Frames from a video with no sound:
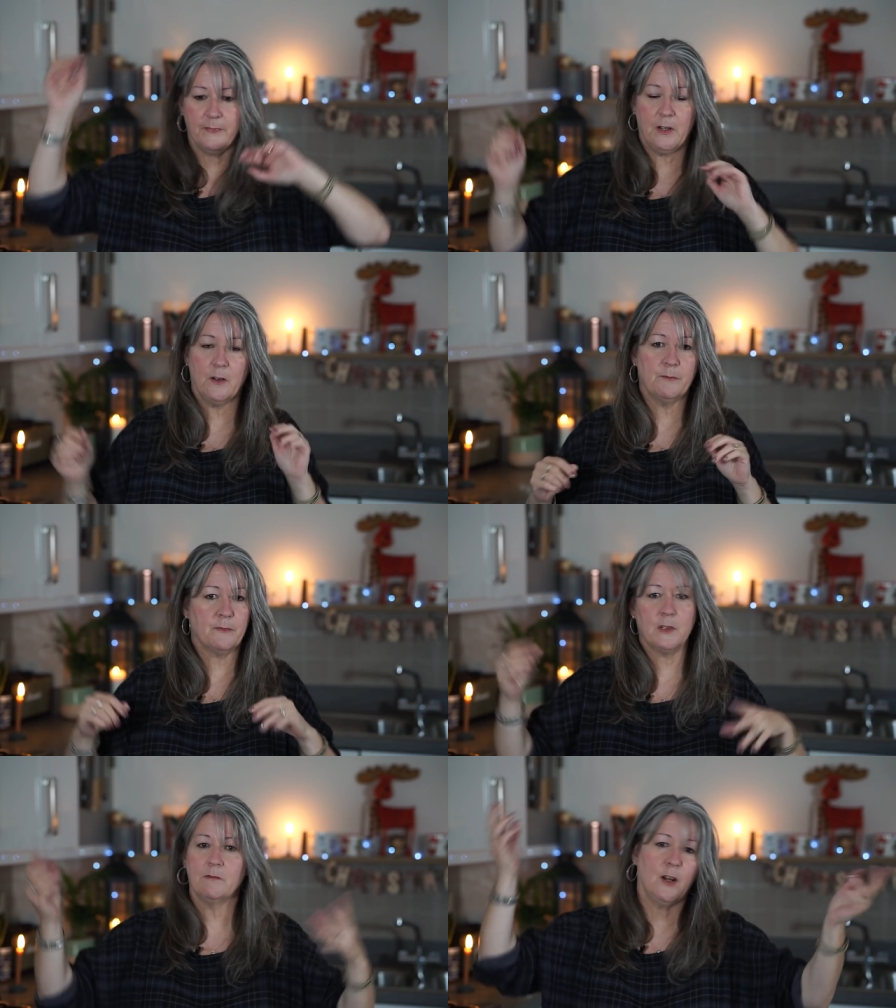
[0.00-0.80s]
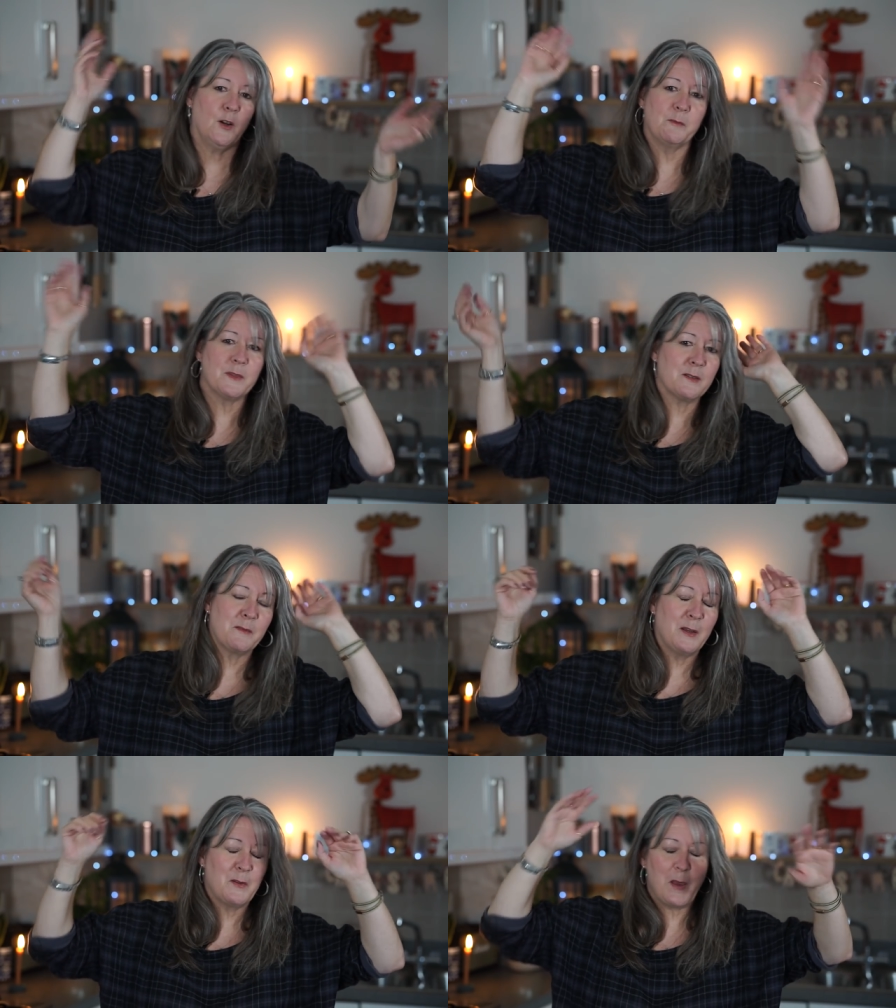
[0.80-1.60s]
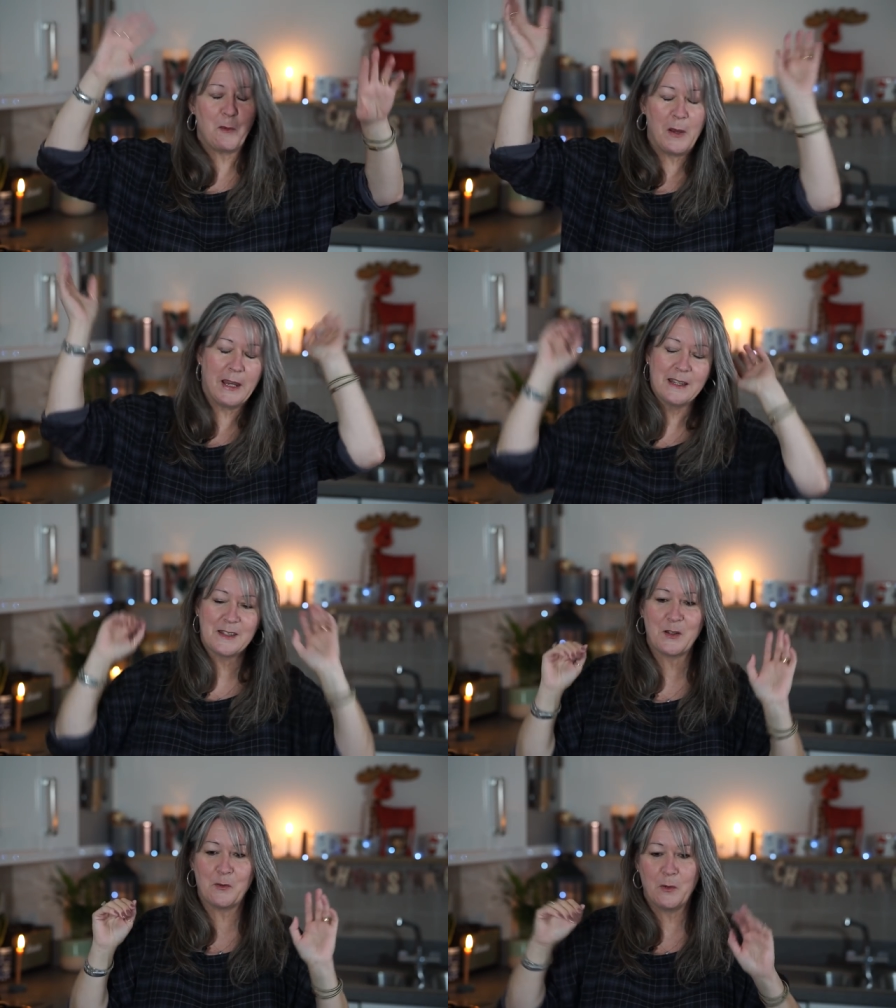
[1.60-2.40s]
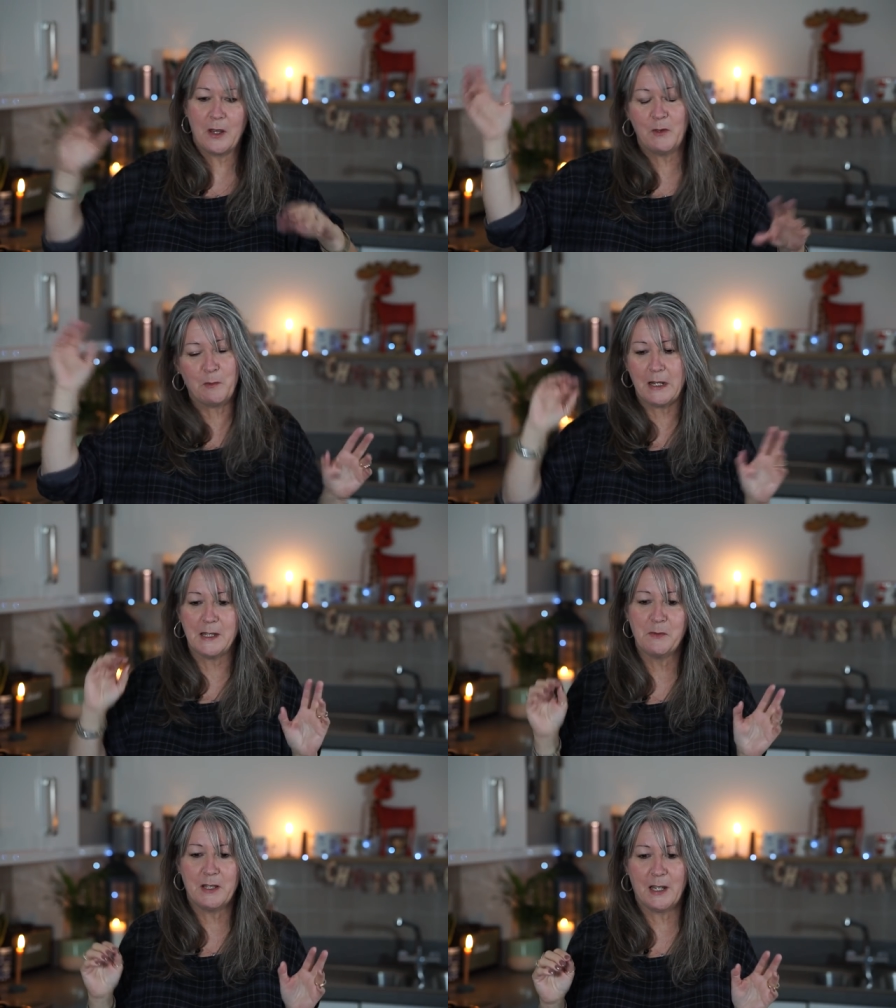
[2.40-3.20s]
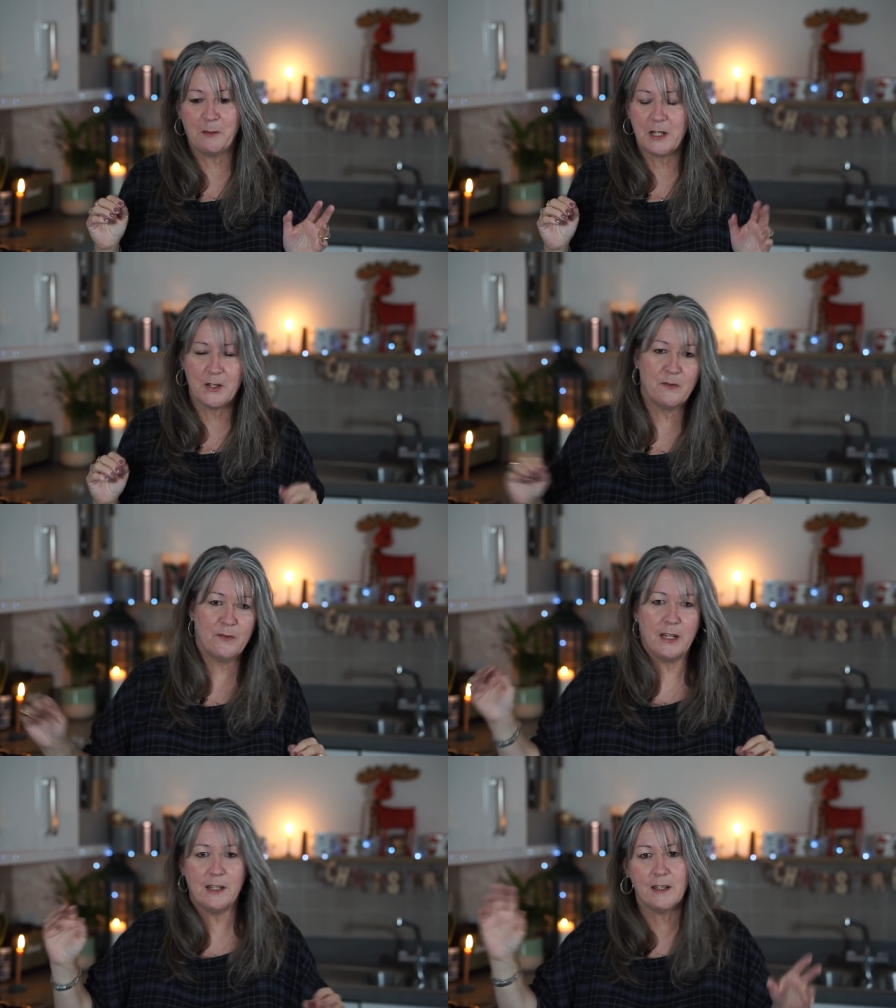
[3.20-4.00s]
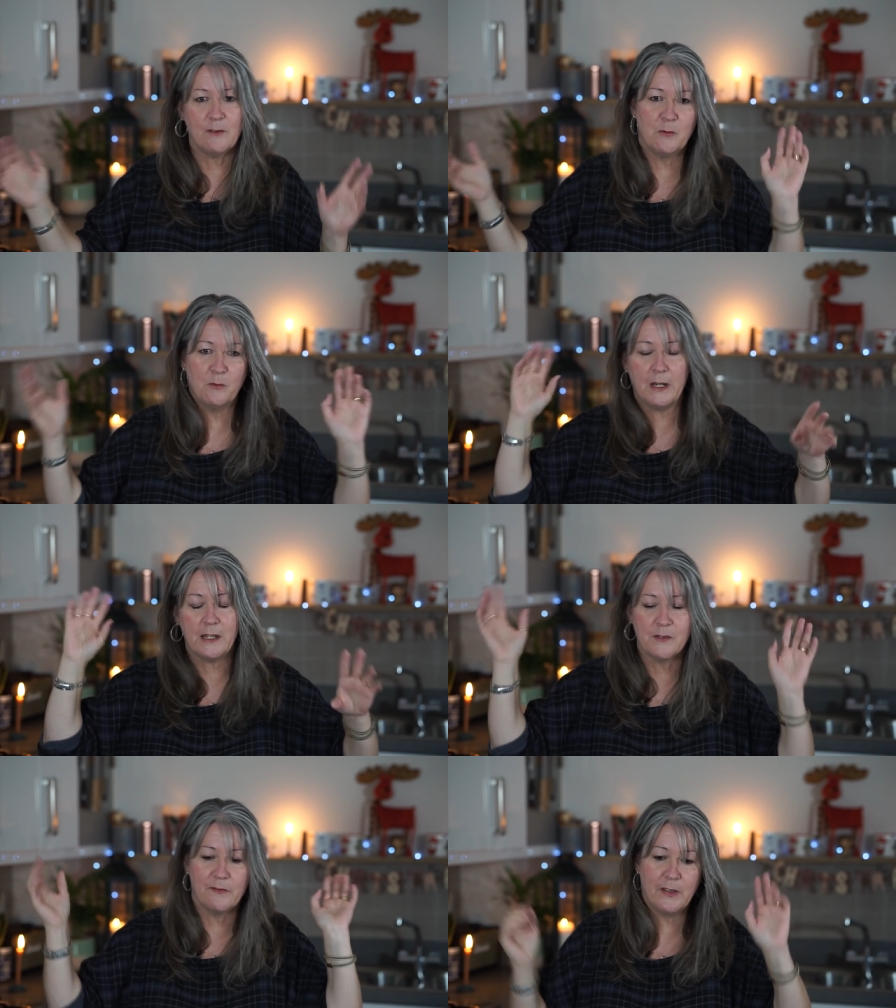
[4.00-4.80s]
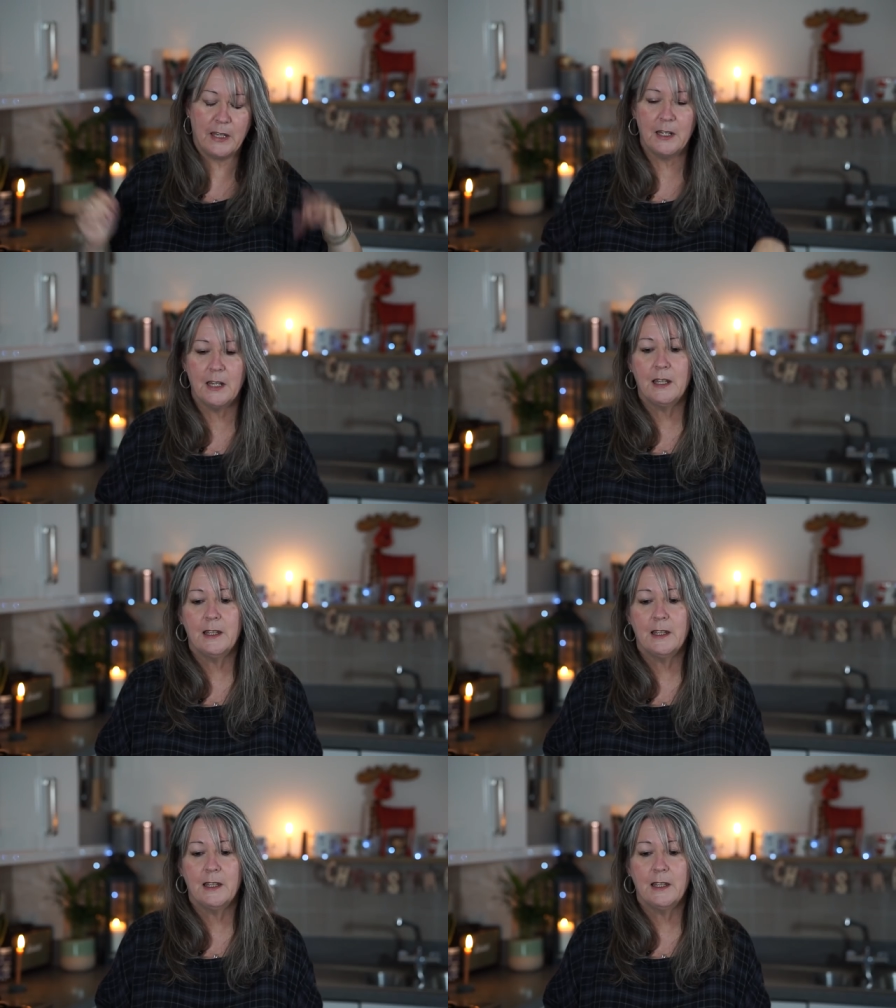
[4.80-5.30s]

arms, their wings are all over the place. When they come down to feed, they're all wings and feet.